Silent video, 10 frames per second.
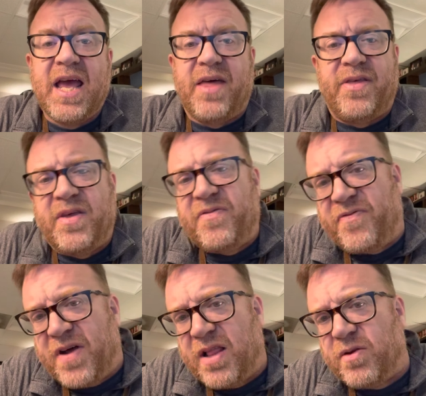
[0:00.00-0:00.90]
And then they
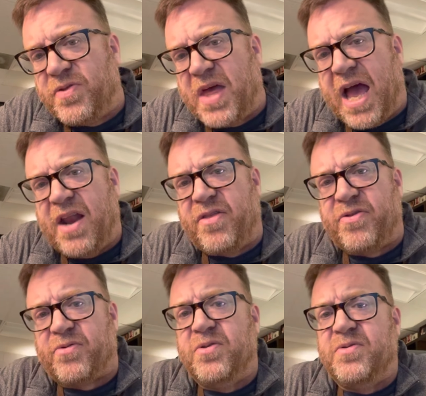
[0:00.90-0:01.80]
followed that
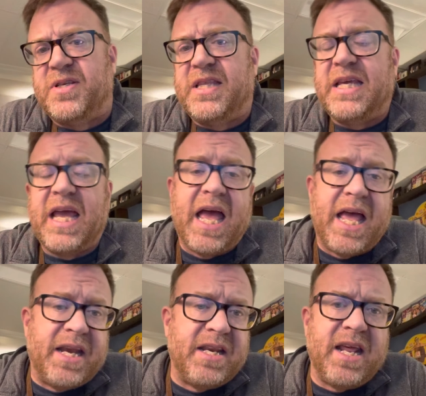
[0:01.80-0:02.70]
through to the
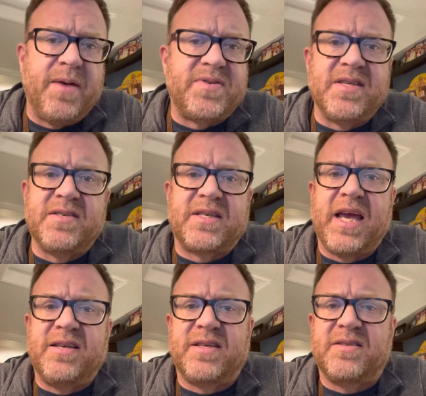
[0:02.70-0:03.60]
end. In Ibsen's
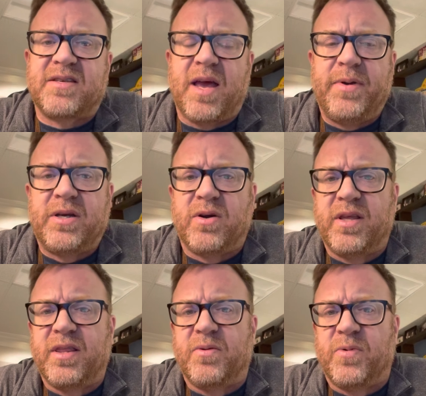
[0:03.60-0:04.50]
case, it's coming
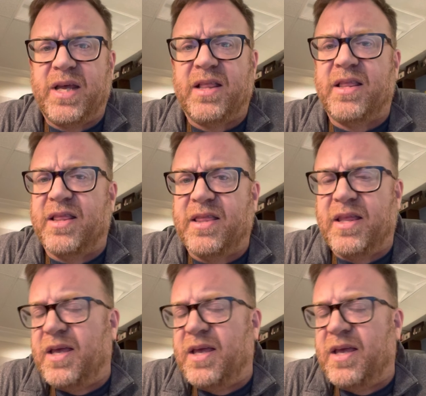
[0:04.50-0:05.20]
during the real